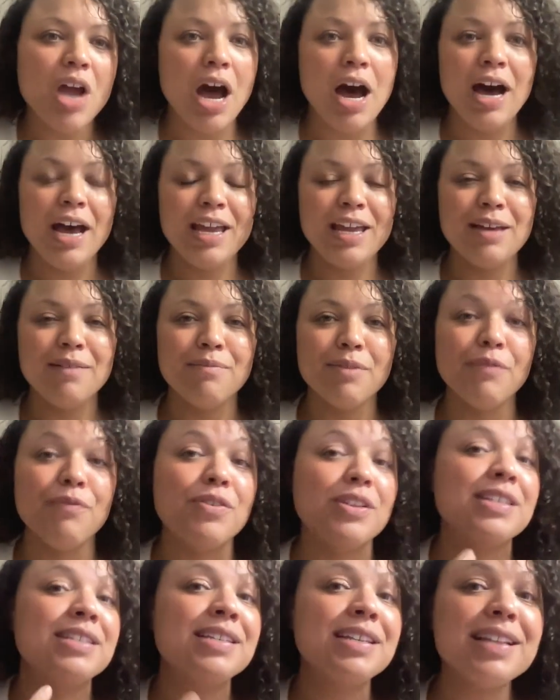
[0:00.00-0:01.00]
I am
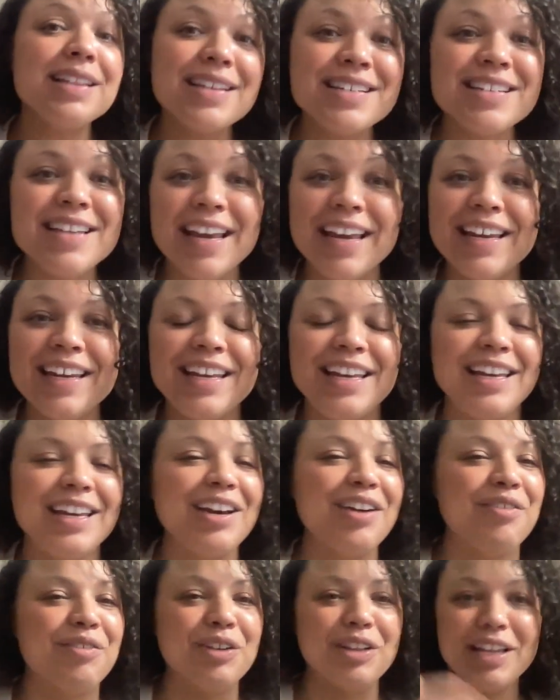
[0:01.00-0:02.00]

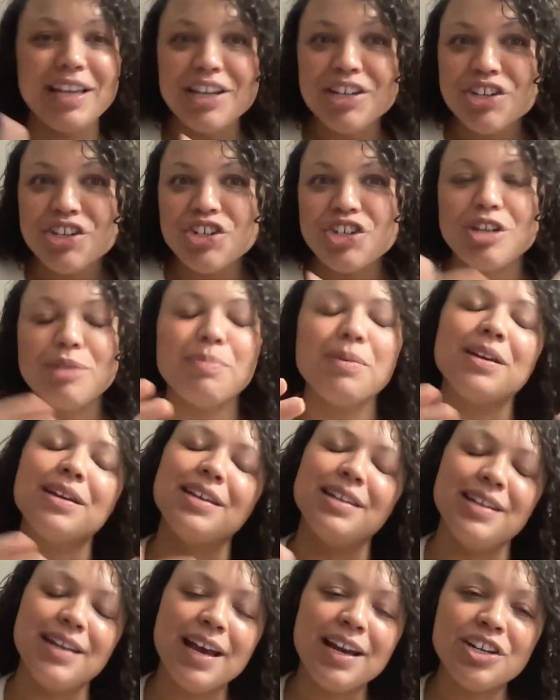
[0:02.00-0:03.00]
facilitating a relationship, a
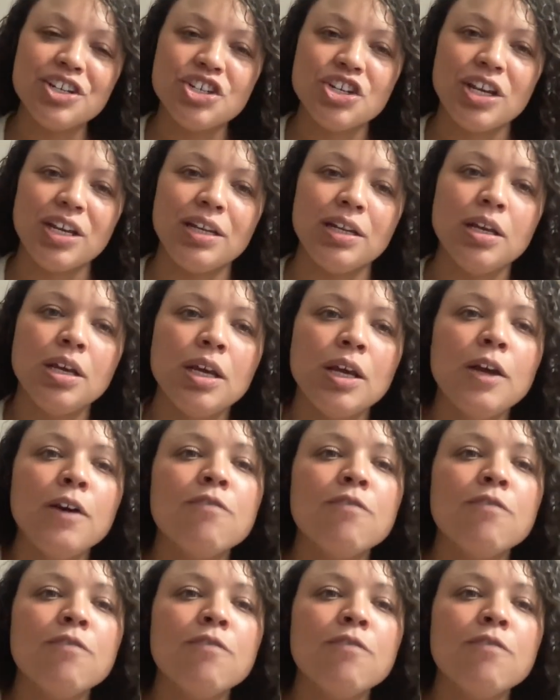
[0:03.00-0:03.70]
connection